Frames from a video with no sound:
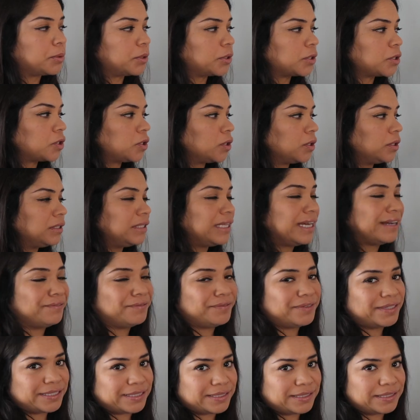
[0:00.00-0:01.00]
person
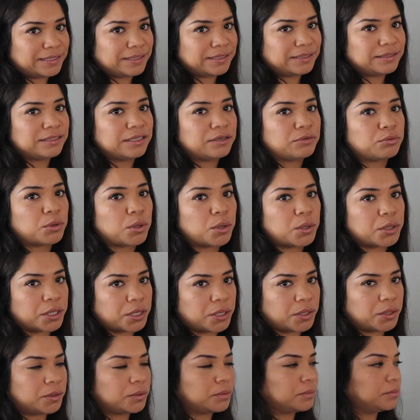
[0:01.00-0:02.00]
that visited the
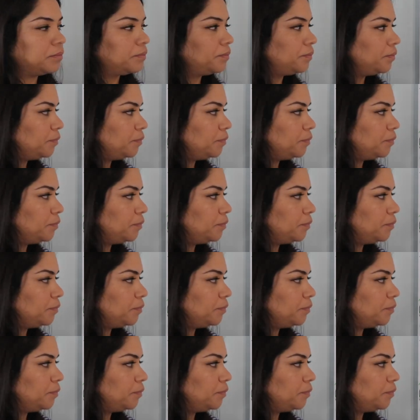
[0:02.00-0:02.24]
rodeo,